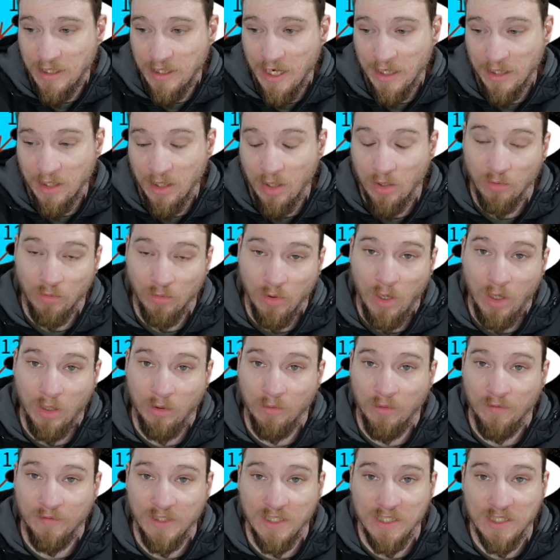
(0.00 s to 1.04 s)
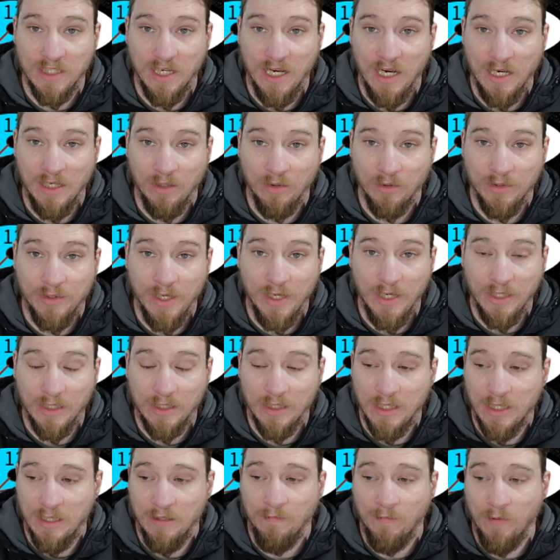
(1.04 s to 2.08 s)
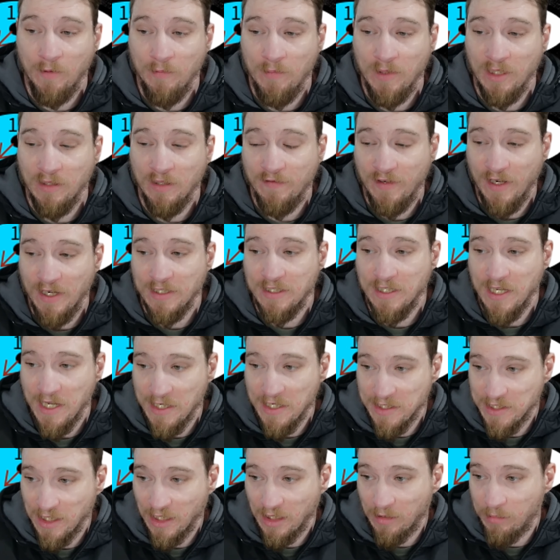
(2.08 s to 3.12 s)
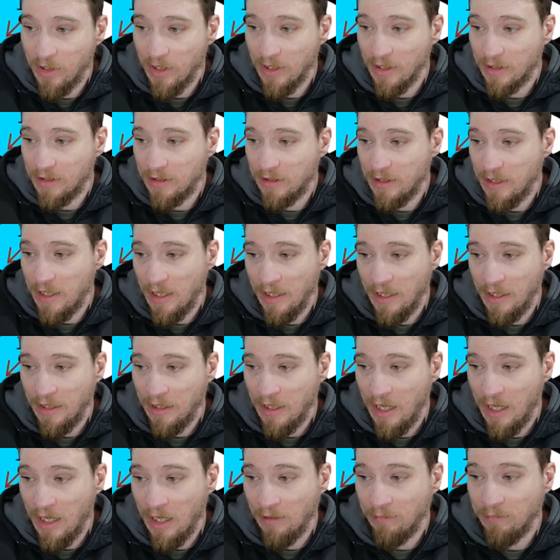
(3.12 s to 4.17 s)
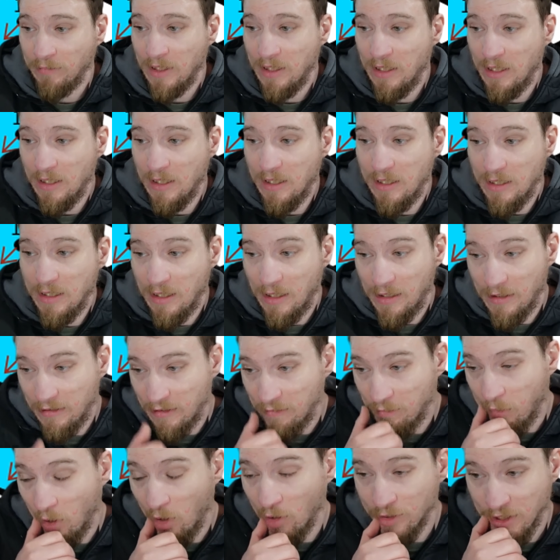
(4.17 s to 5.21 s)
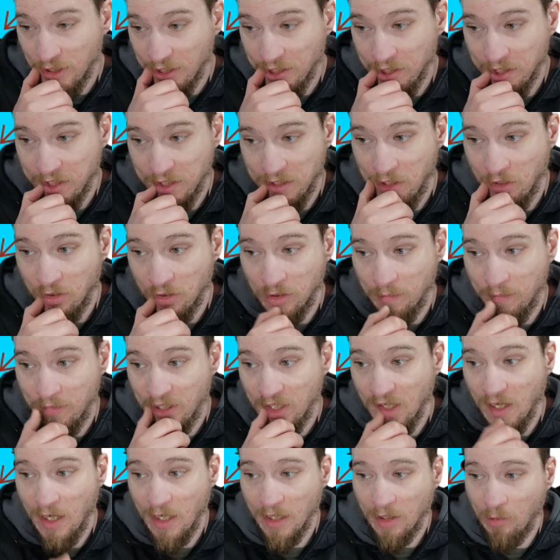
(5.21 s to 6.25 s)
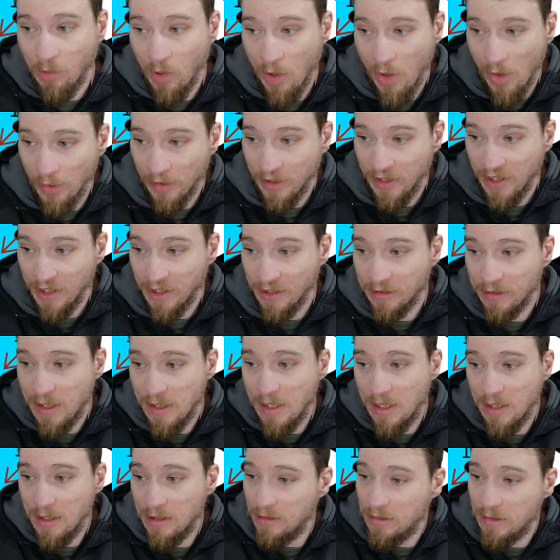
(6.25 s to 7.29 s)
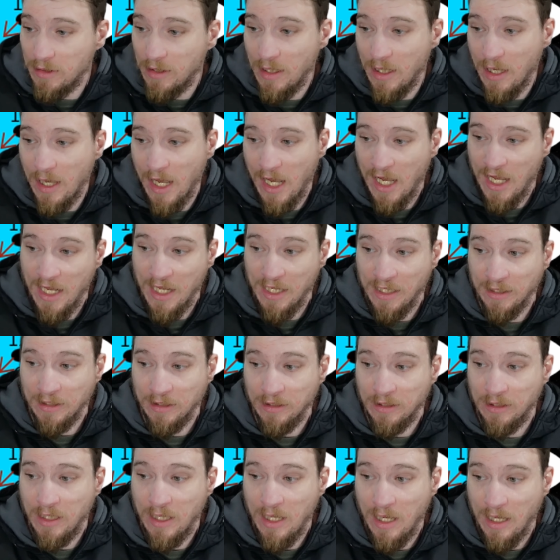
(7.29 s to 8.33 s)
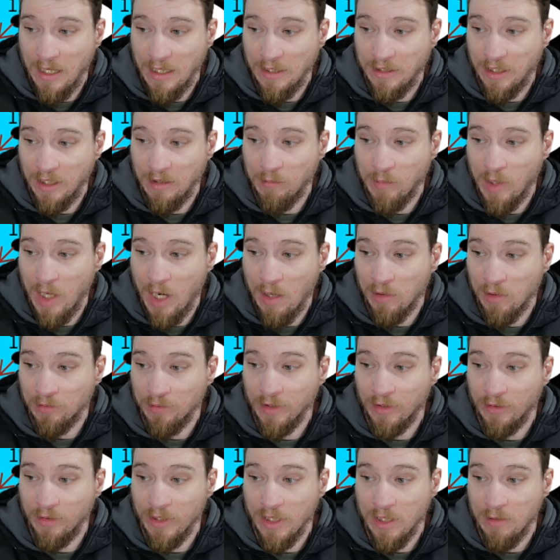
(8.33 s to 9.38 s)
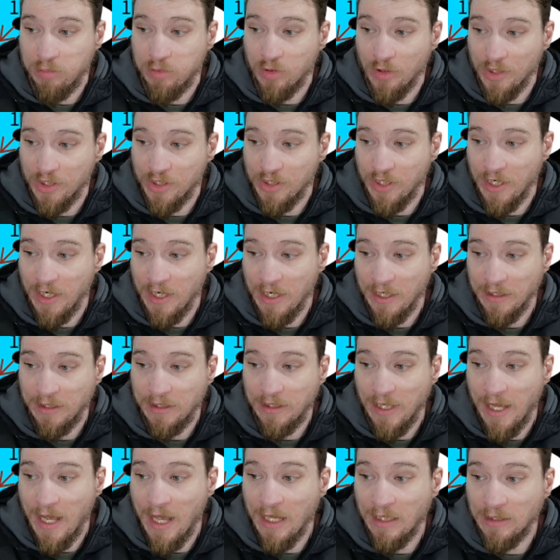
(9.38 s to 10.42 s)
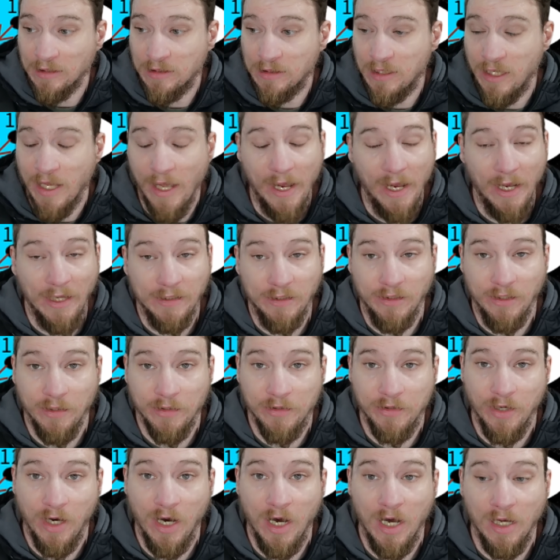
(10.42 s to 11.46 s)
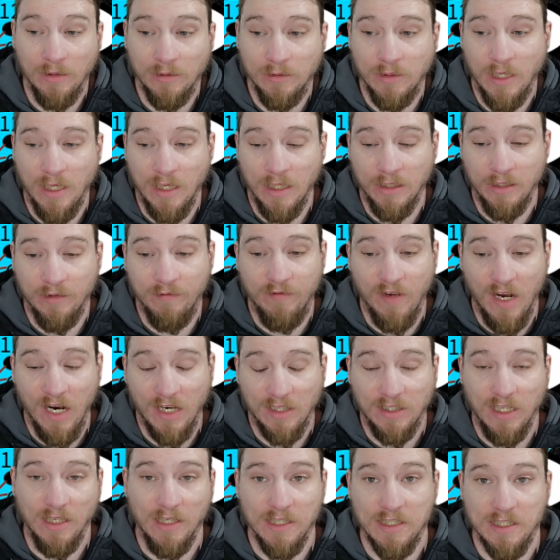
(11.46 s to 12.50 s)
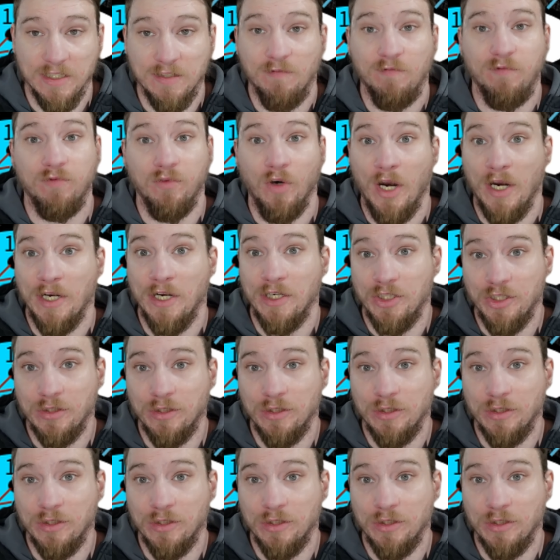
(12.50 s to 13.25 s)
go wrong with this. I don't think it would be a fantastic pick. And Baltic is known to be high quality, and I think mom will really appreciate that and the thought and the fact that it's French.